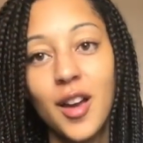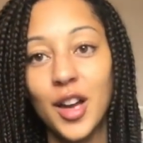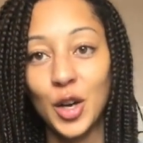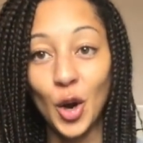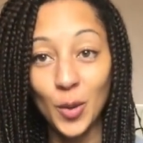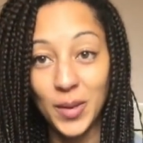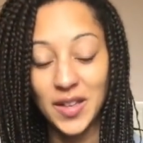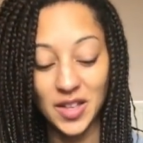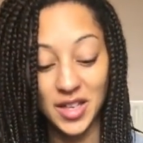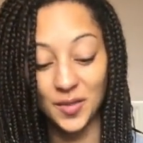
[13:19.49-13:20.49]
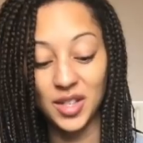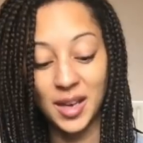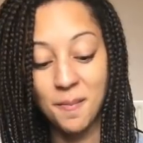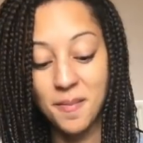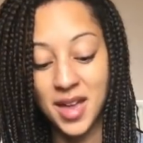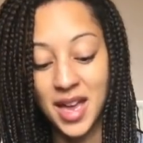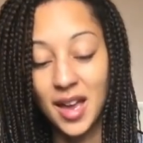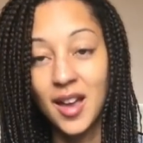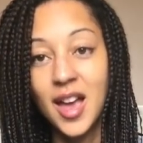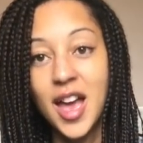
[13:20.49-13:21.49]
and Hobby that they've sent
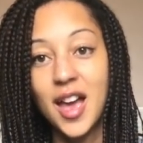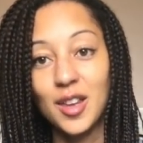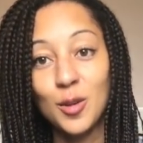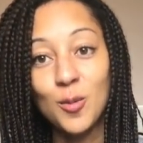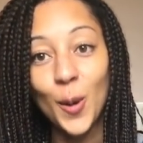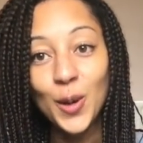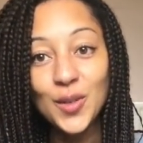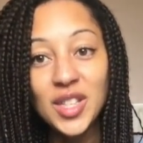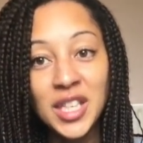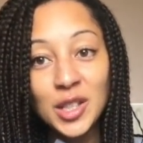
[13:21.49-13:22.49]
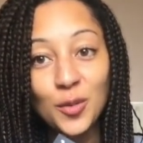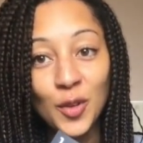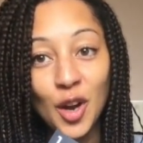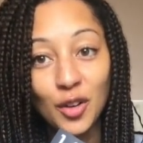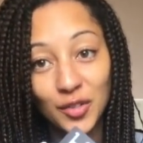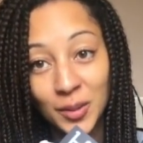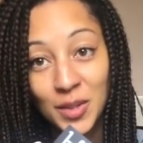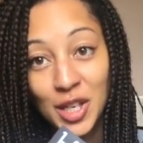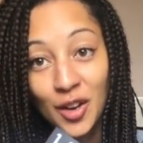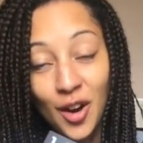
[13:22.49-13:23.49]
me. You won't have seen the vlog from
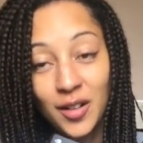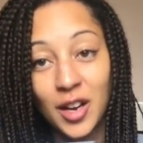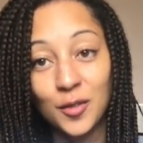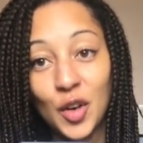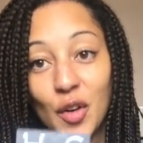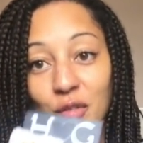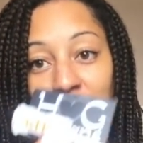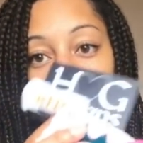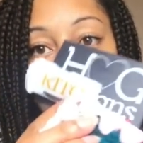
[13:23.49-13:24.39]
the yarn that I've got from